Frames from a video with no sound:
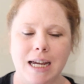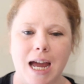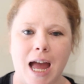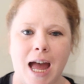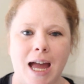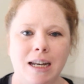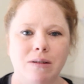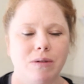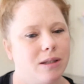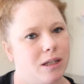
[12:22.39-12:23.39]
and
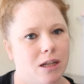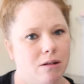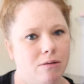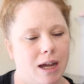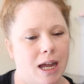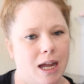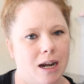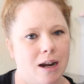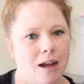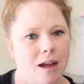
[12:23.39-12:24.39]
we'll see you
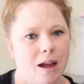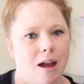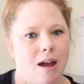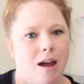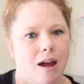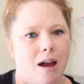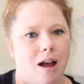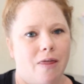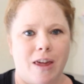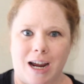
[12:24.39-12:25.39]
in
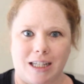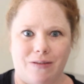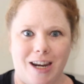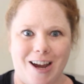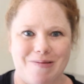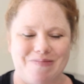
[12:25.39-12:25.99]
the next video.